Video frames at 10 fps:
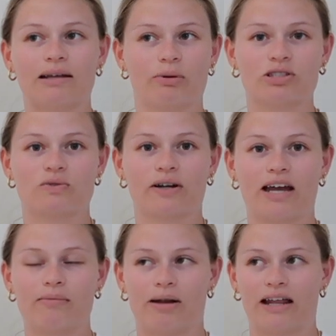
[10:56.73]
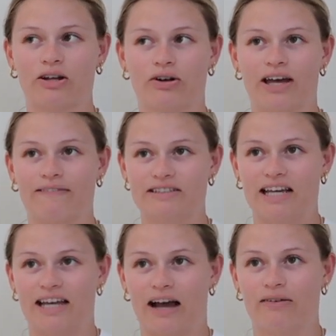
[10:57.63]
that bookstore again, but I literally have to
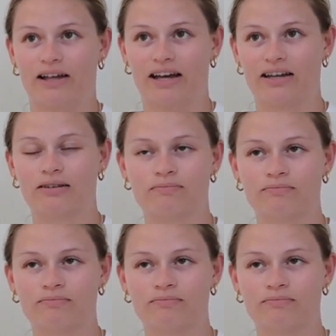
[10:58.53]
take out like